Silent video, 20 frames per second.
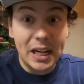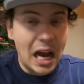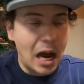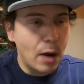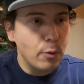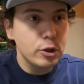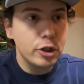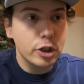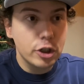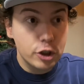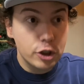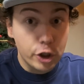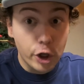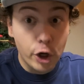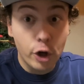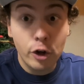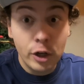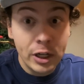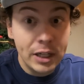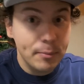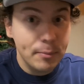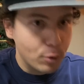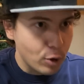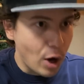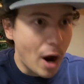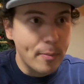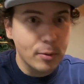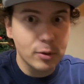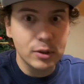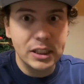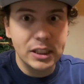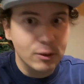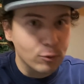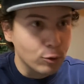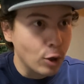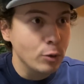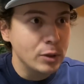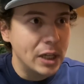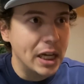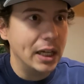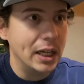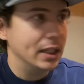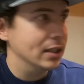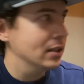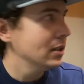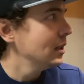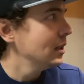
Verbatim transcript: I was just turning properly and rotating.